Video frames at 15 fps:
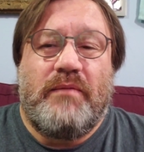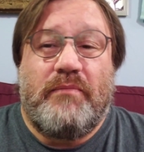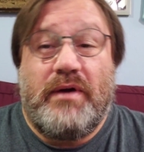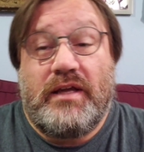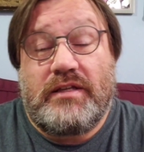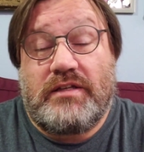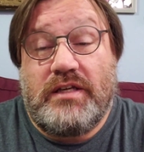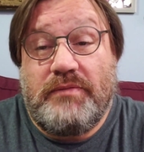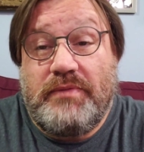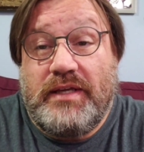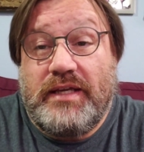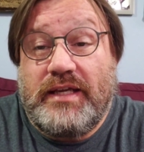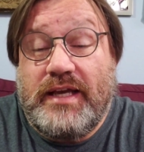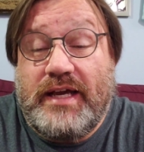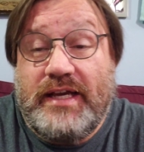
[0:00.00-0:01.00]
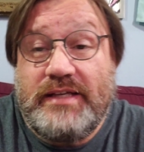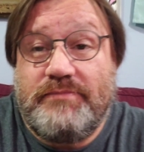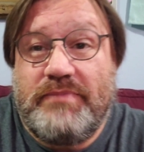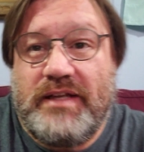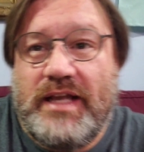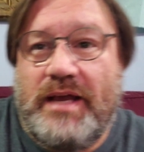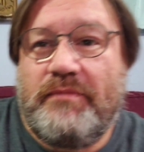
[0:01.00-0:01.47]
but it could be a guy,
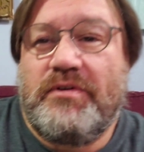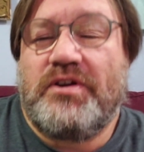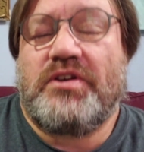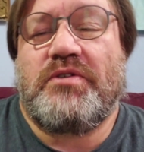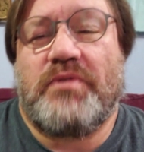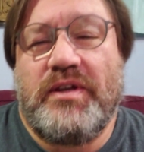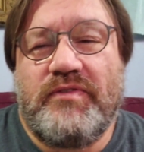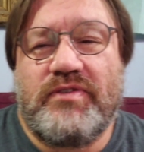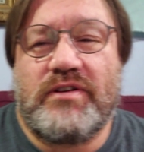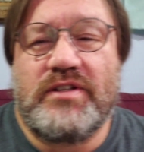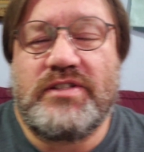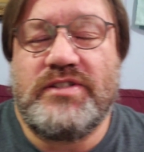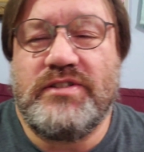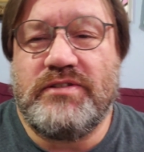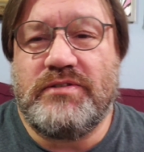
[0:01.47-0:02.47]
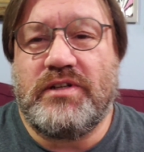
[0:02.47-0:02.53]
but I'm going to refer to